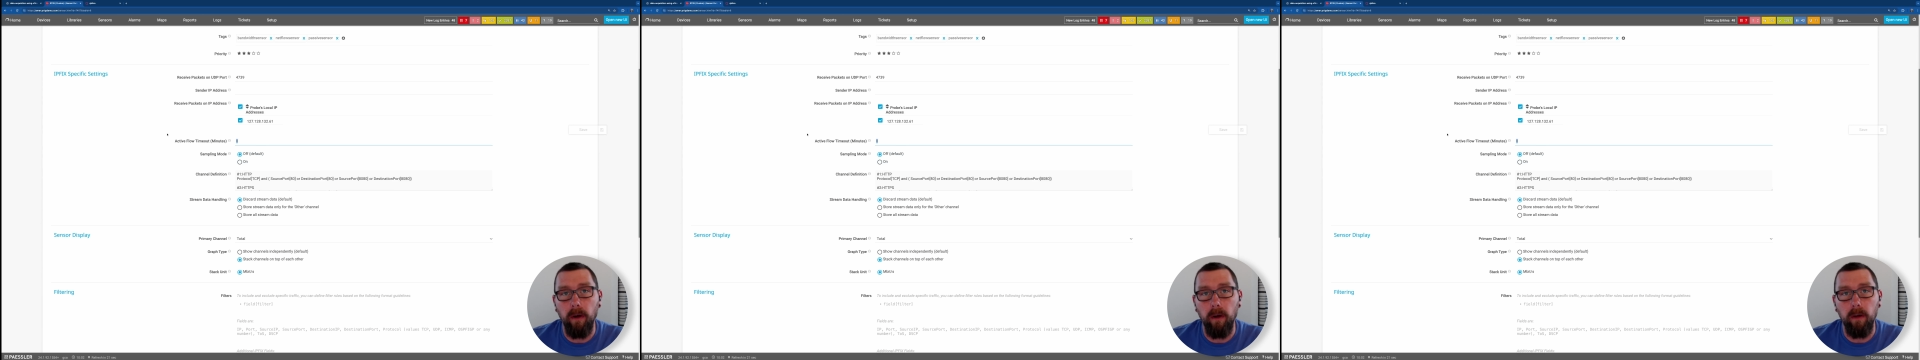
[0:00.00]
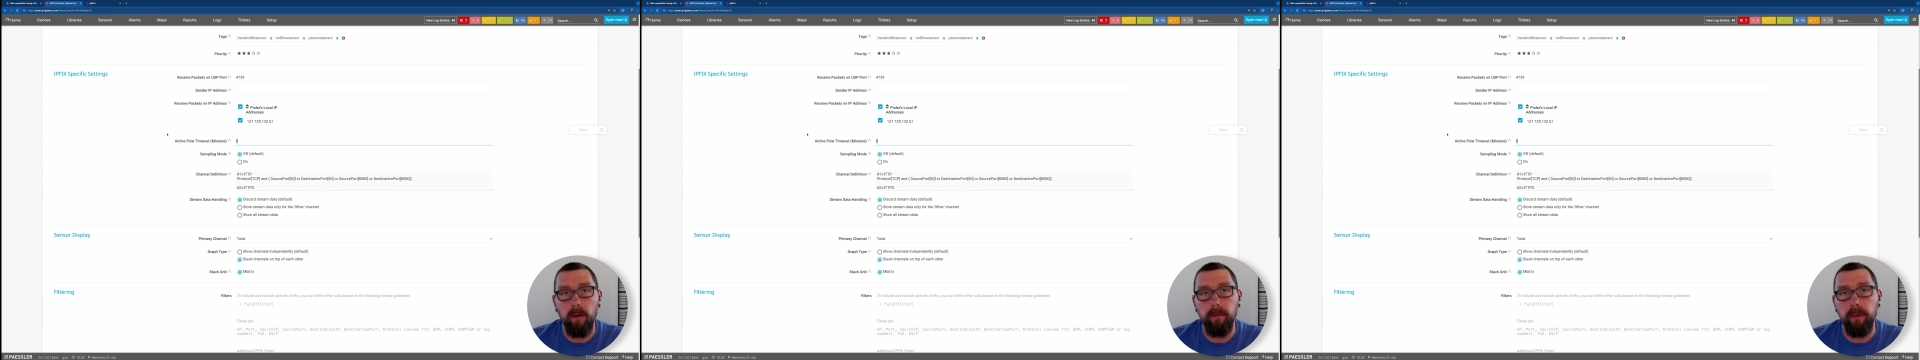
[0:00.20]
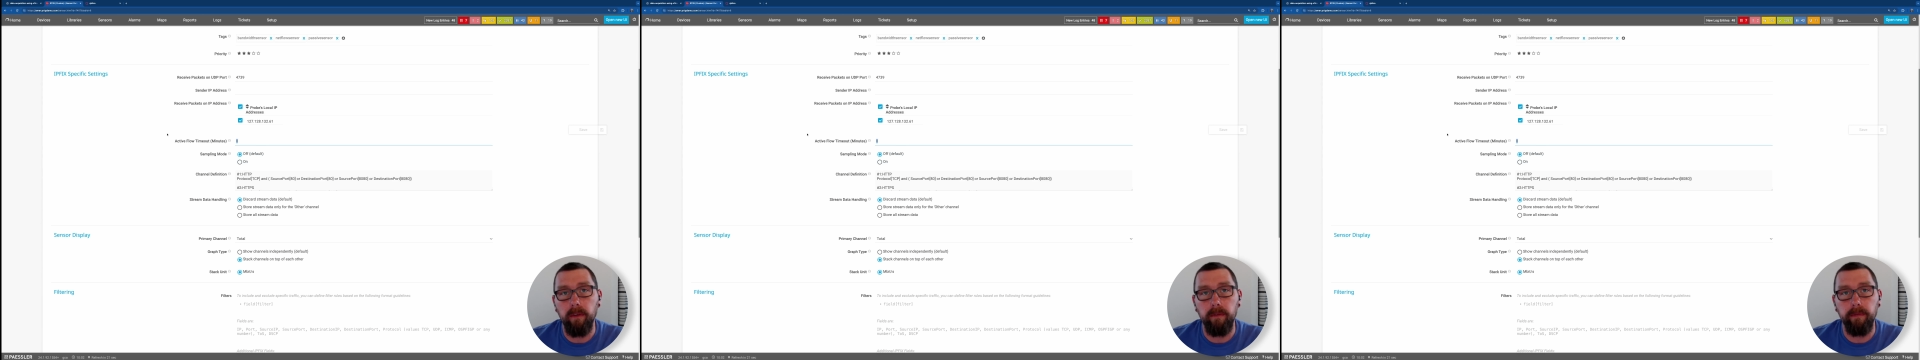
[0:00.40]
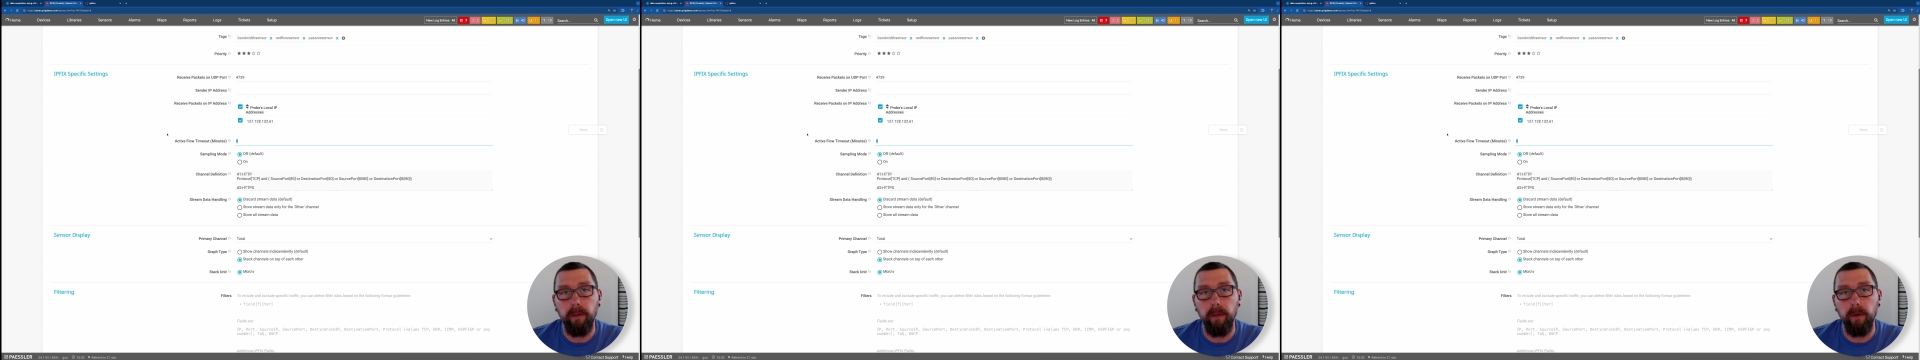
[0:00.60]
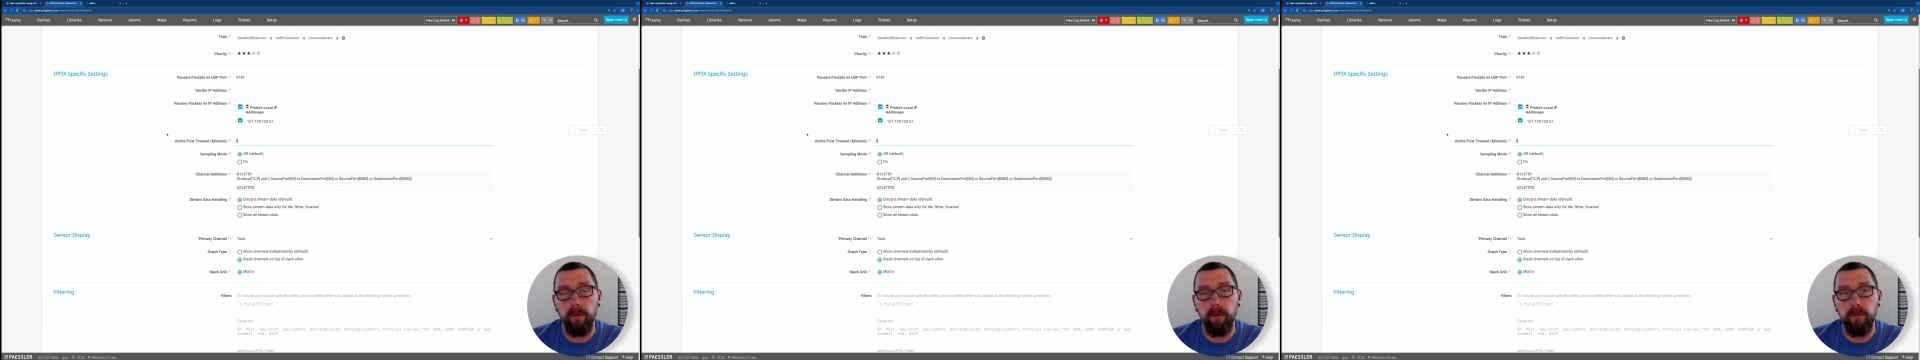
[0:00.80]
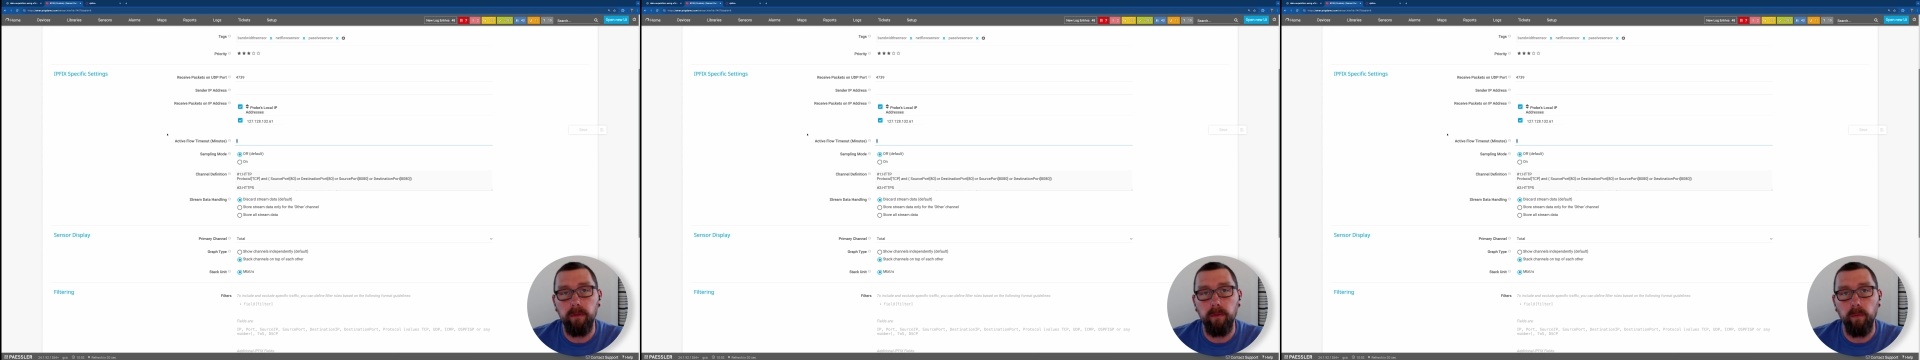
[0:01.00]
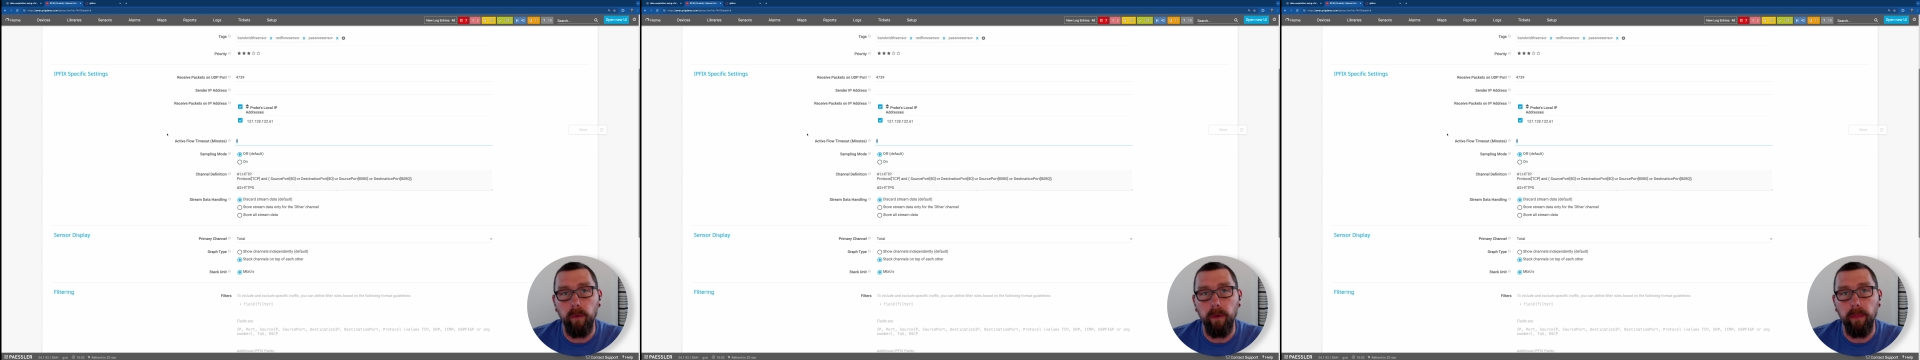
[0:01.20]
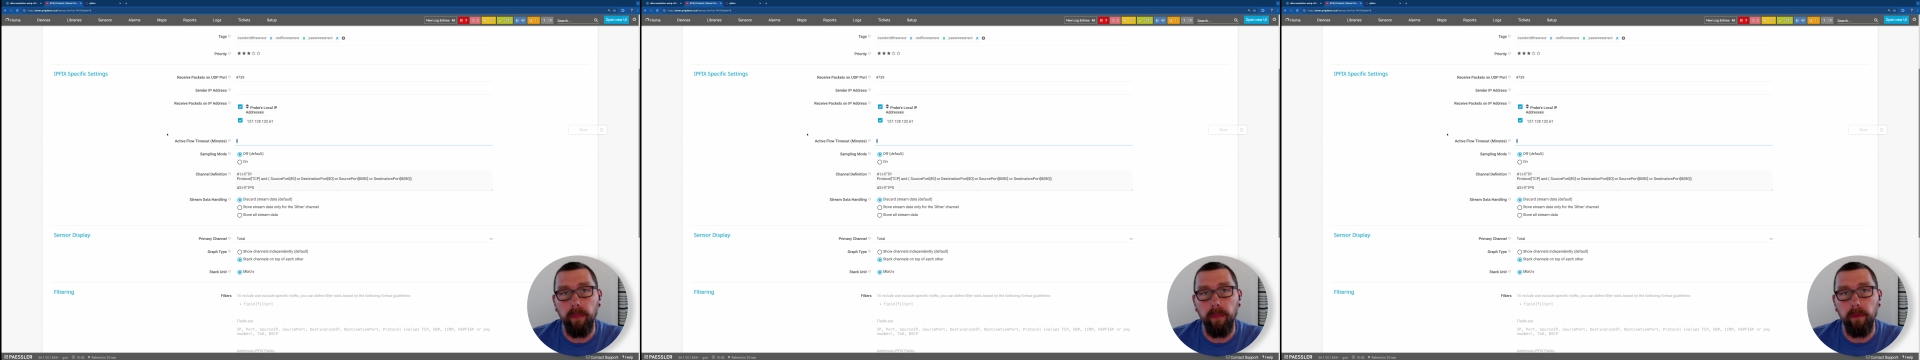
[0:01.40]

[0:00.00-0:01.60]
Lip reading: all of those flows with